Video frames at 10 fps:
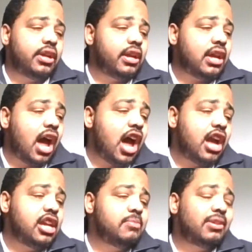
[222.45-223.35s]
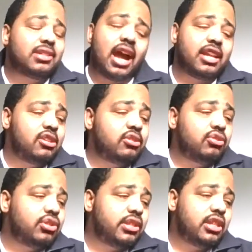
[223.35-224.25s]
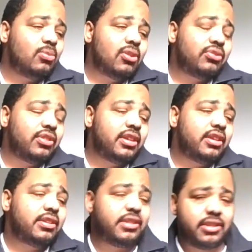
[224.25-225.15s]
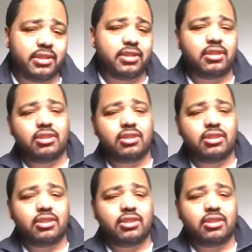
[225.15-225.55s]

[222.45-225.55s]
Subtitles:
I'm excited to see where this